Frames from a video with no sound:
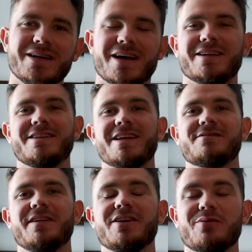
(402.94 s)
Uh,
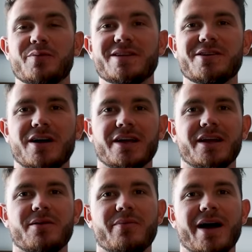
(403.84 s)
today's video, I'm gonna be
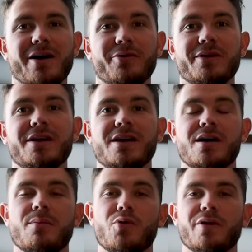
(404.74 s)
talking about
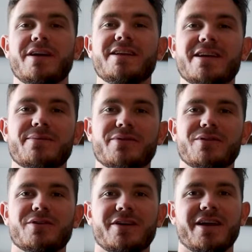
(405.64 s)
a more in-depth
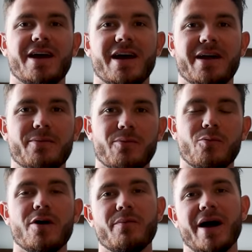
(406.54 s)
look at
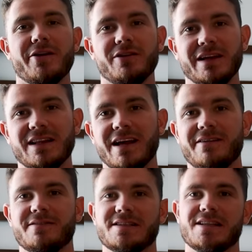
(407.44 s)
what minor league
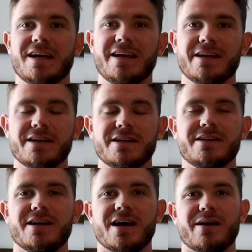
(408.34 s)
life is like.
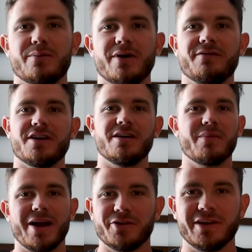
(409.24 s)
Um, I've done
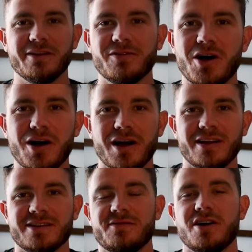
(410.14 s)
minor league
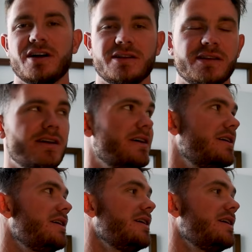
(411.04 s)
vlogs, I've talked uh,